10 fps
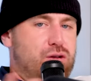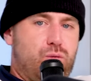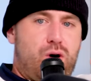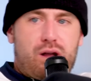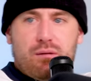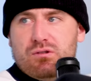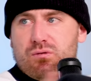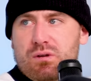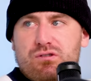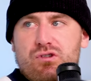You can walk in
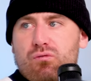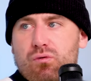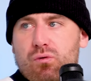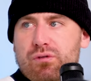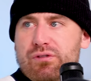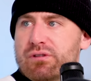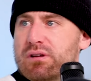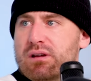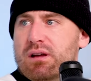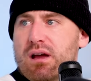between. There's no
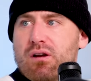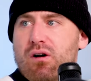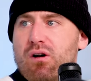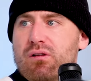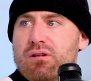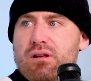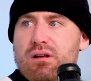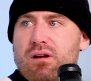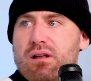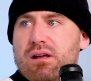rules at all.
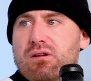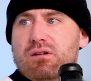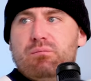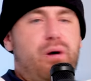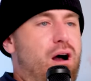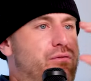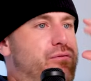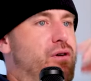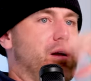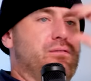Like you can
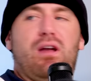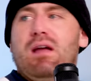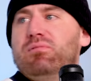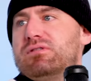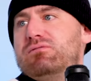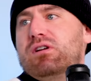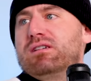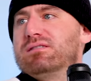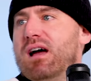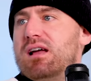puff fucking vapes
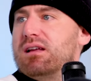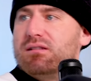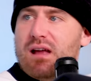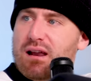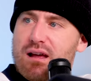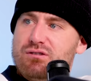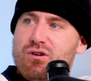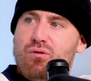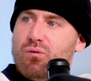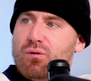ringside. Like Dana
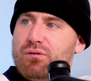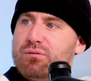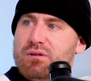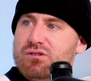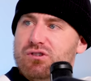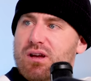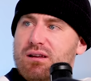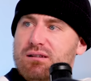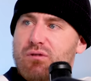has no rules with this shit.